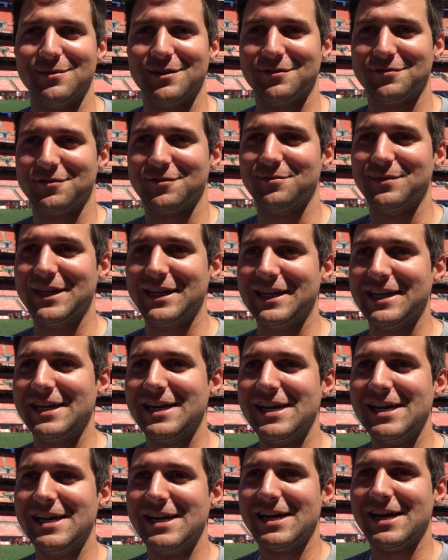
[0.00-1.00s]
for me,
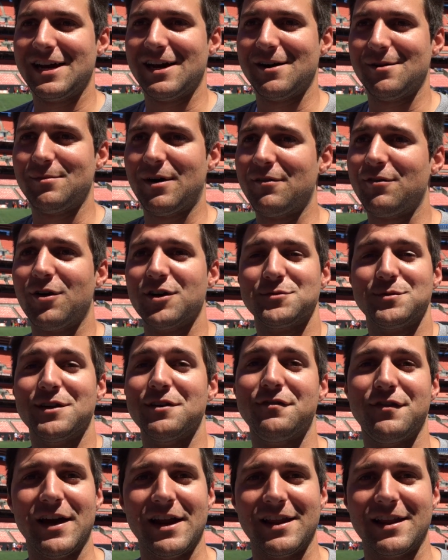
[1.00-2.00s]
I've always been
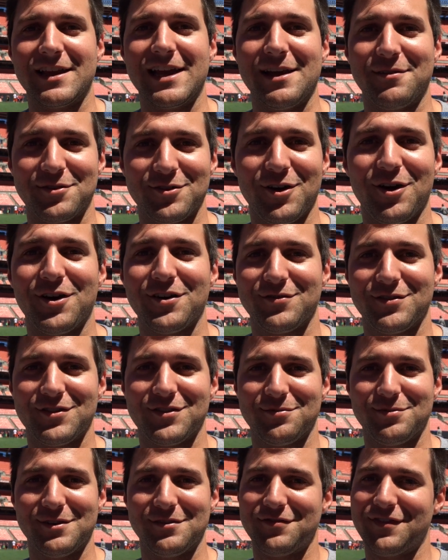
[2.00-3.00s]
a fan of the game, so I'll
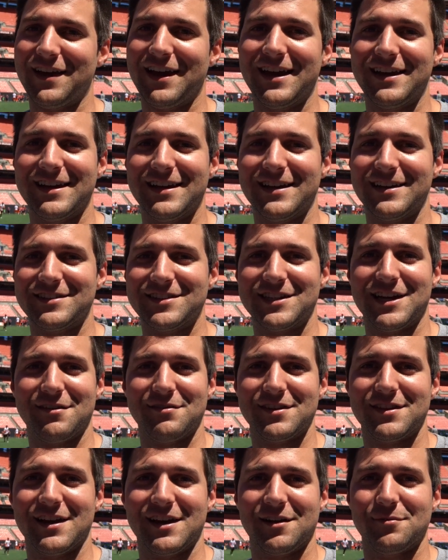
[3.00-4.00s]
obviously be a fan and see
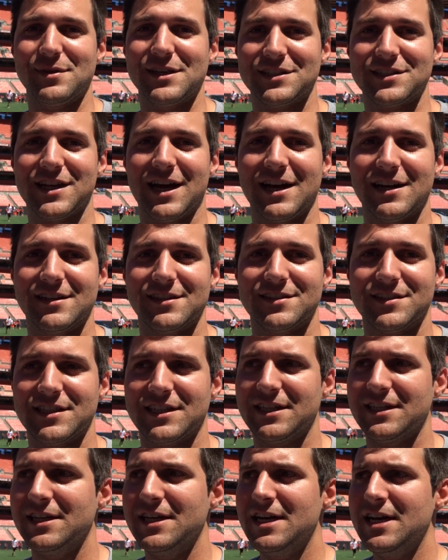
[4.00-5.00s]
everything and be excited to
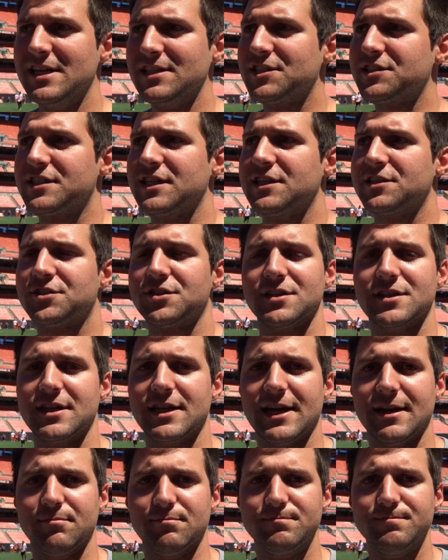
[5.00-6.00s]
see just the history of the
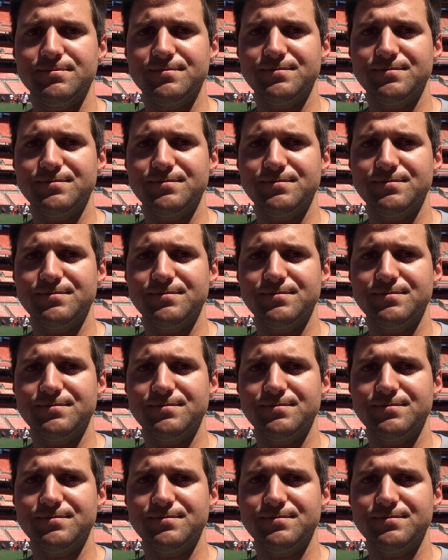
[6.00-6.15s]
game.